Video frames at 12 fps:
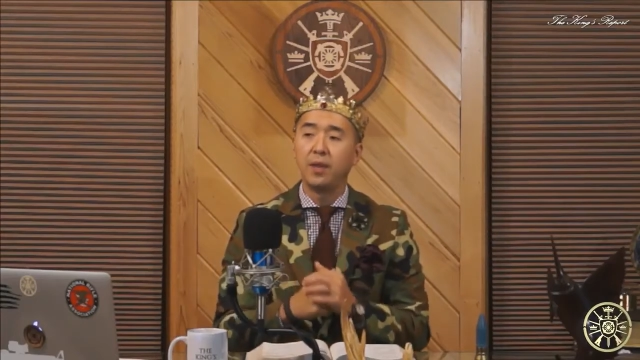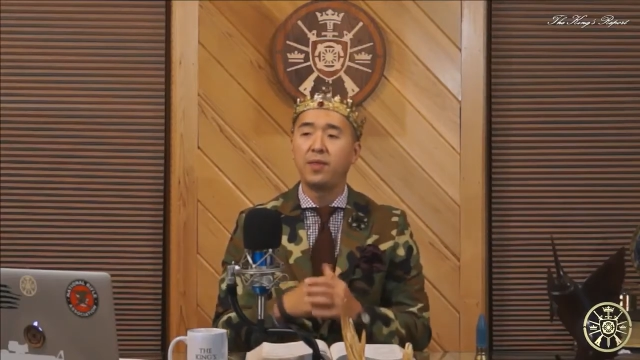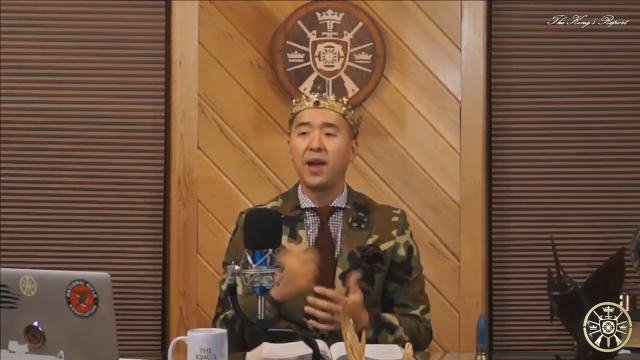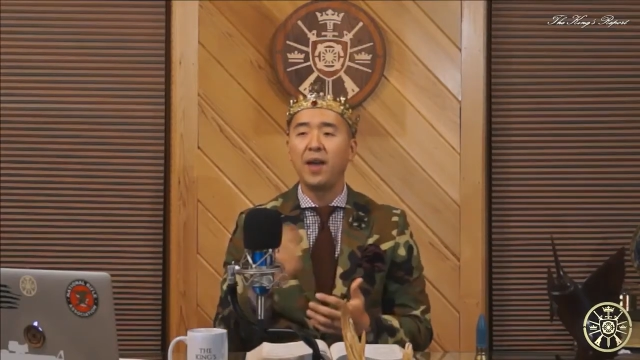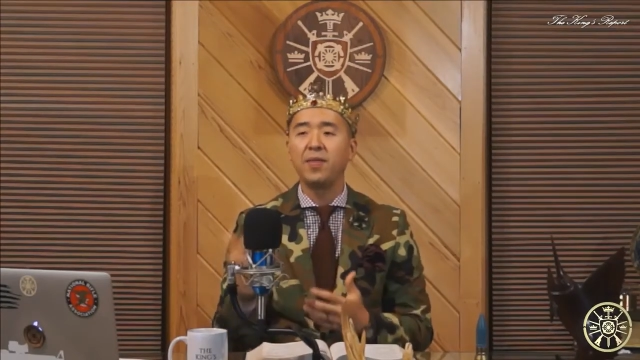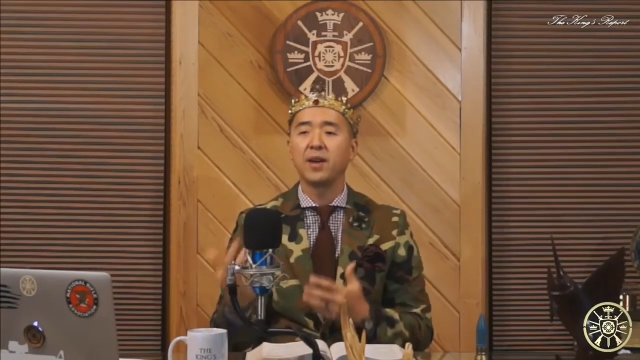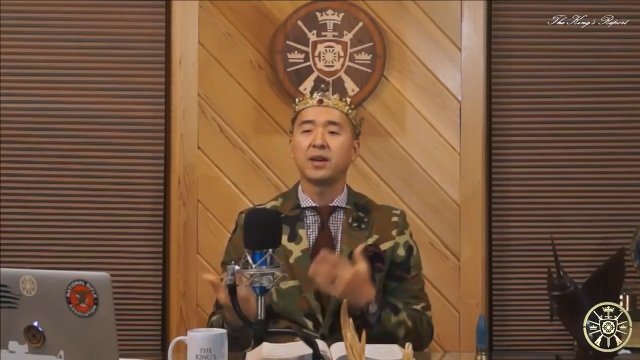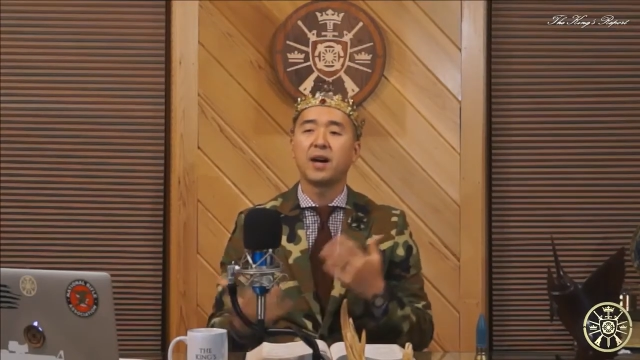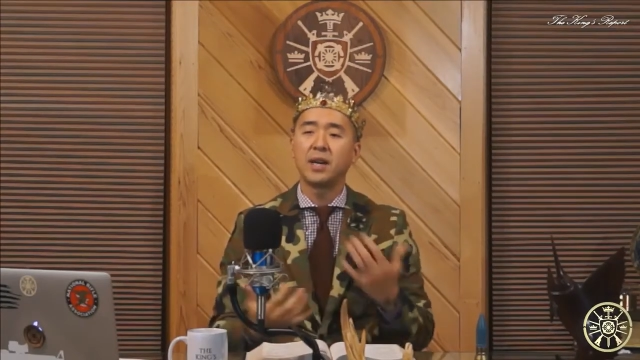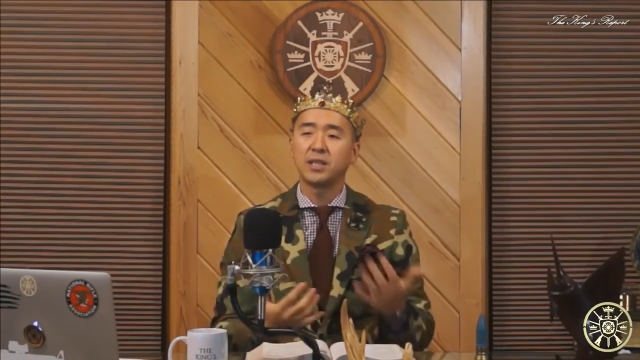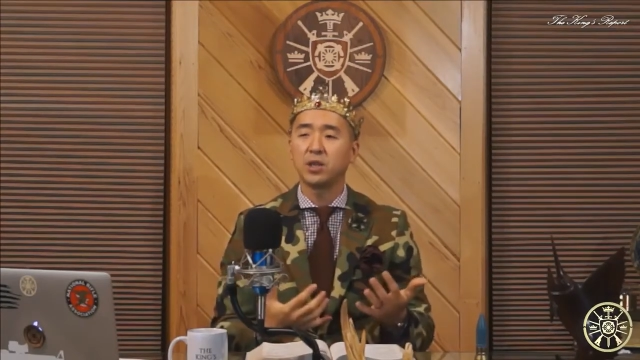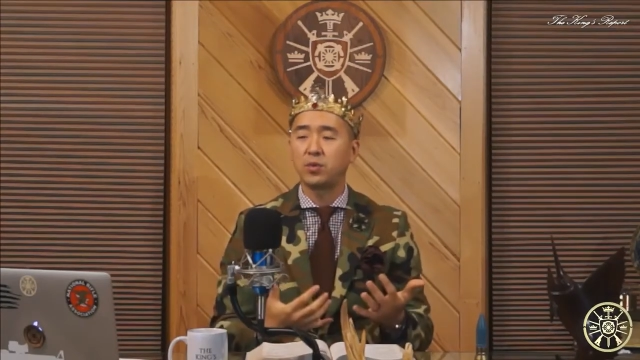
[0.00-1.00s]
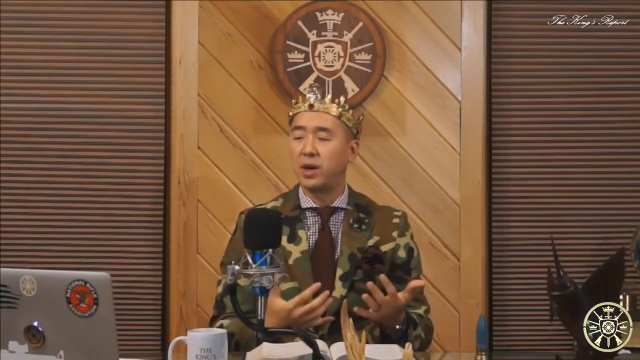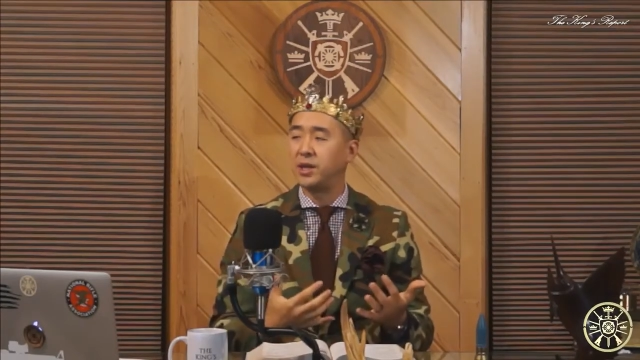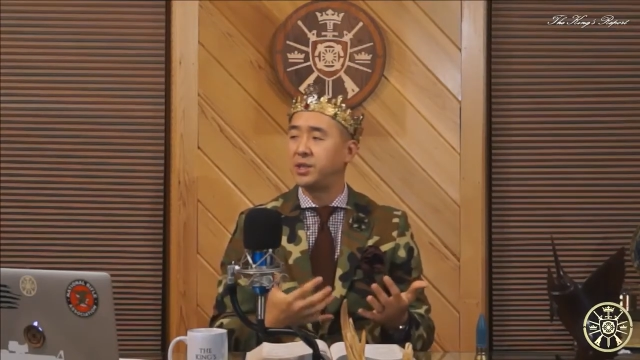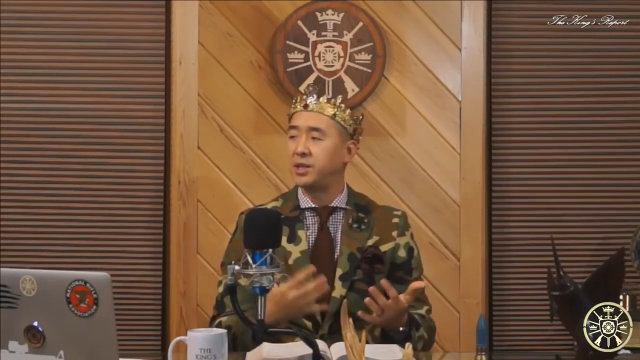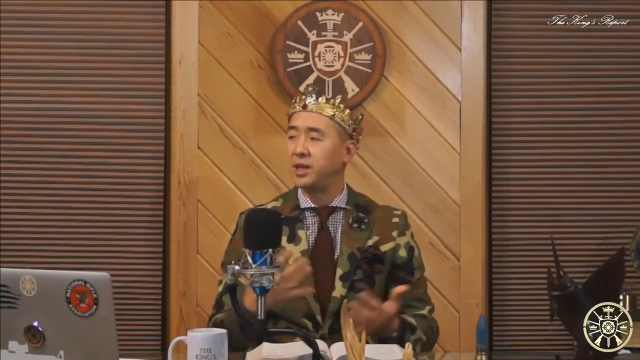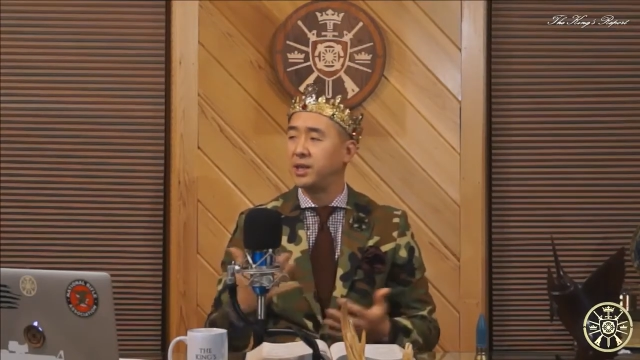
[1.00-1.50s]
then the
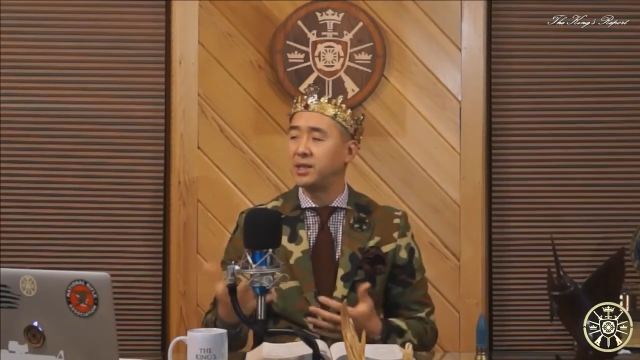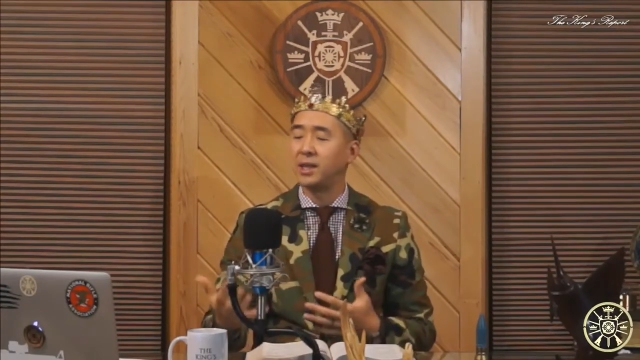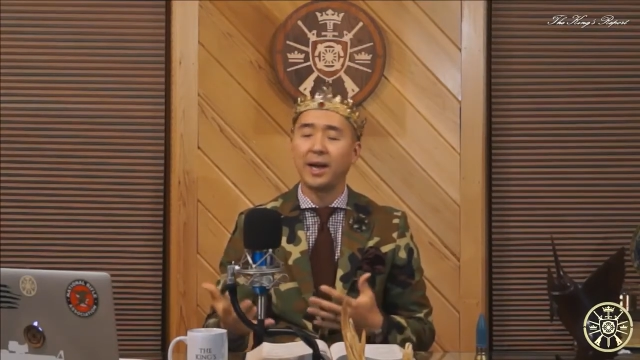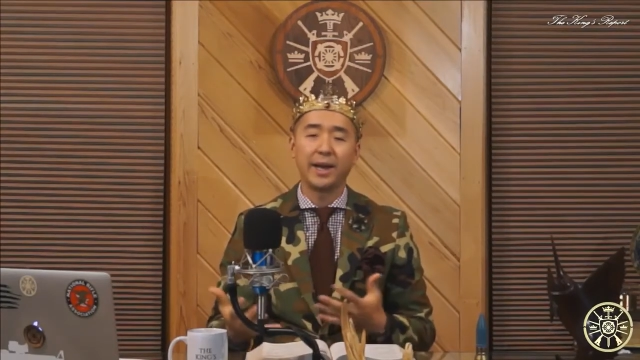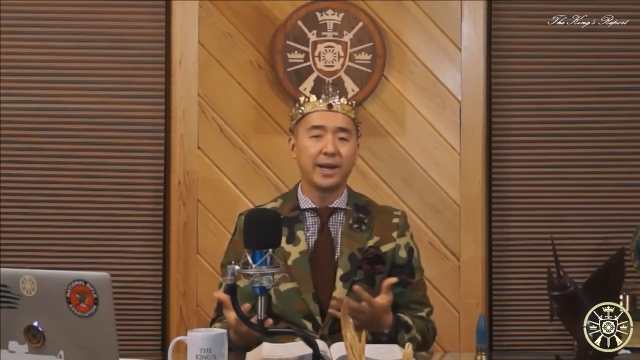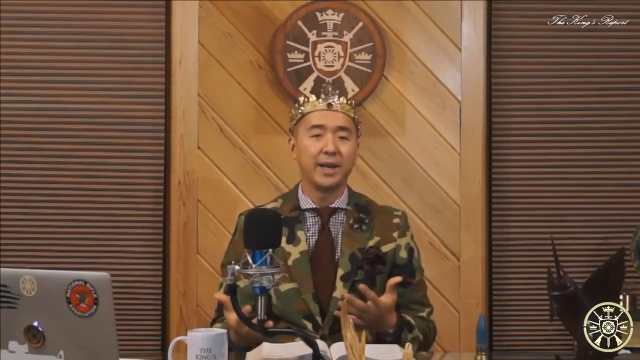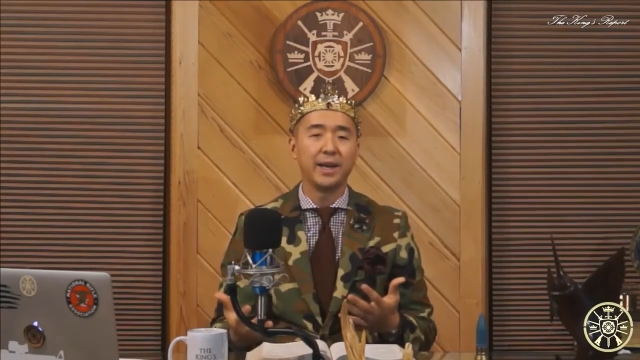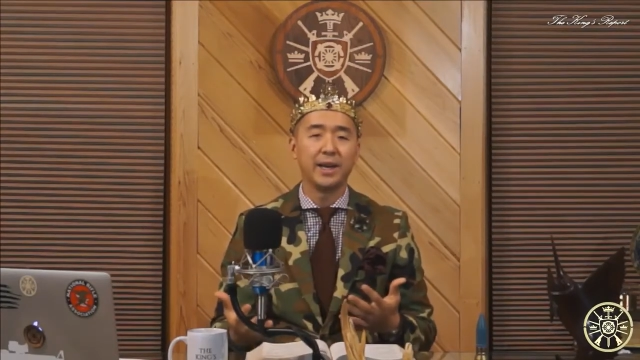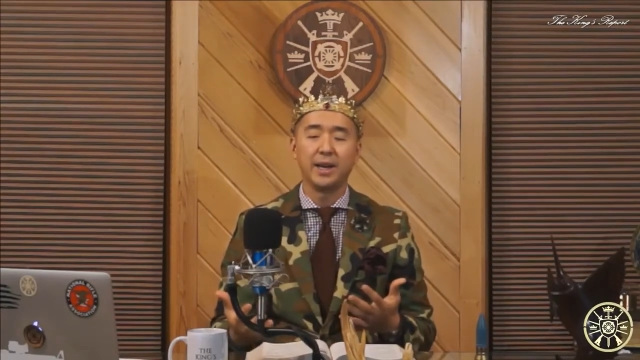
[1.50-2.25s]
consequence is like